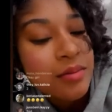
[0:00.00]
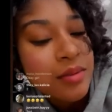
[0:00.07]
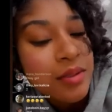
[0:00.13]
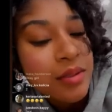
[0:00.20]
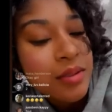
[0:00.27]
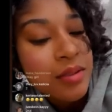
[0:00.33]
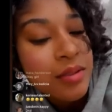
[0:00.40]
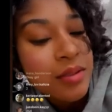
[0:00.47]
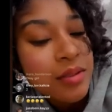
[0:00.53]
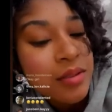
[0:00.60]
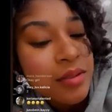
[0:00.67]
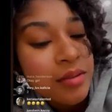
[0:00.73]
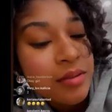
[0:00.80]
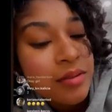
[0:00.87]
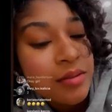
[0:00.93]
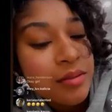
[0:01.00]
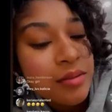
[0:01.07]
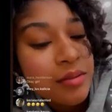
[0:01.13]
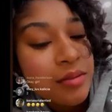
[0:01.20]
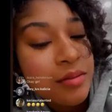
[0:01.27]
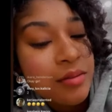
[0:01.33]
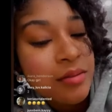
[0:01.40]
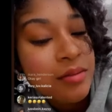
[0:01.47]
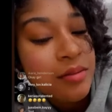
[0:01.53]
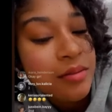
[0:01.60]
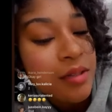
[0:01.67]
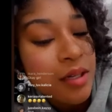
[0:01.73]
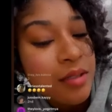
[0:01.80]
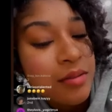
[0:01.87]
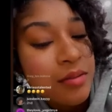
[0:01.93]

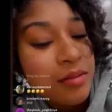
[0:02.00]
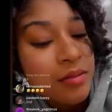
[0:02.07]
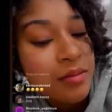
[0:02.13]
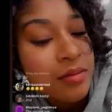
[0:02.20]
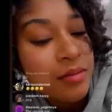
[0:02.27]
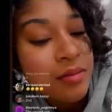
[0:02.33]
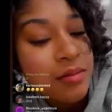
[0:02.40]
No one is speaking in this clip.